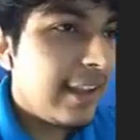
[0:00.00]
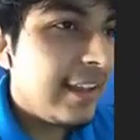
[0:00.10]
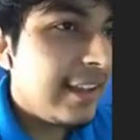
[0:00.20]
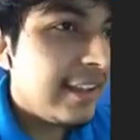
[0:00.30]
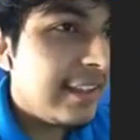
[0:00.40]

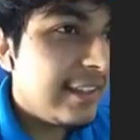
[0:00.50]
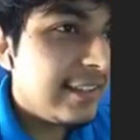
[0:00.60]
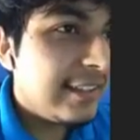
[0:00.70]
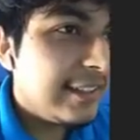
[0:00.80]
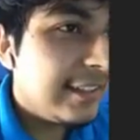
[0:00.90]

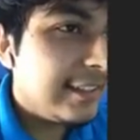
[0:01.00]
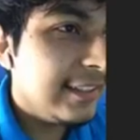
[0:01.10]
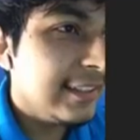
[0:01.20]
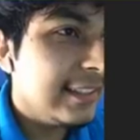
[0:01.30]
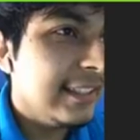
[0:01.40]
And
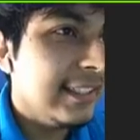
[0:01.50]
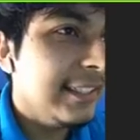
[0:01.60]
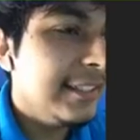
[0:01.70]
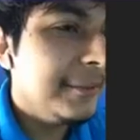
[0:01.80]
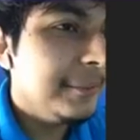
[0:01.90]
let's see
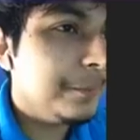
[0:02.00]
here.